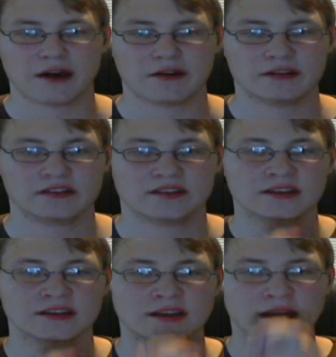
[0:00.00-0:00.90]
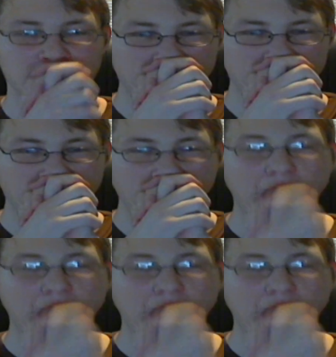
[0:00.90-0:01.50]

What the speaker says: from what I know. Just,